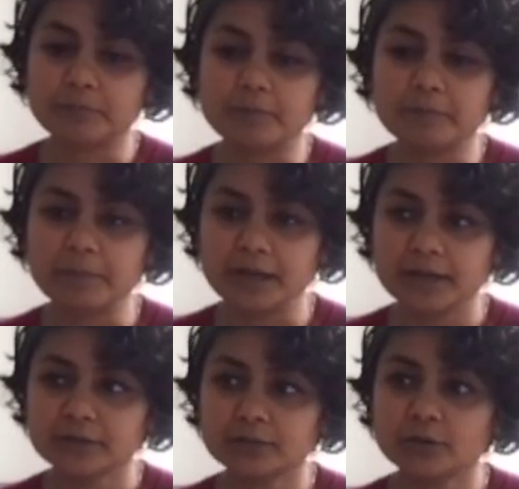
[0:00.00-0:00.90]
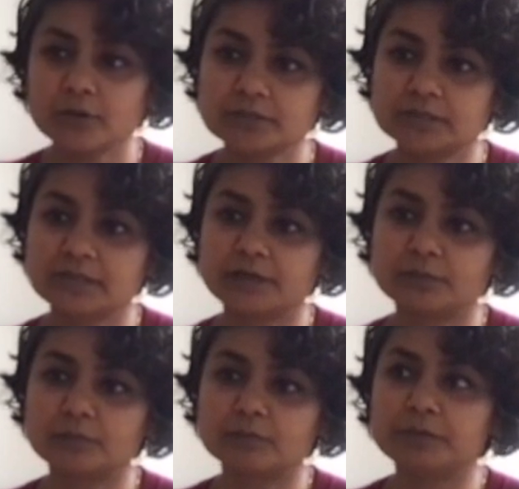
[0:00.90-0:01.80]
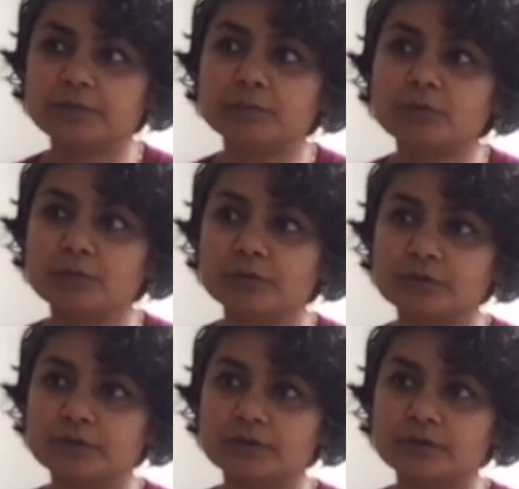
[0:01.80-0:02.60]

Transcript: my thoughts there would be more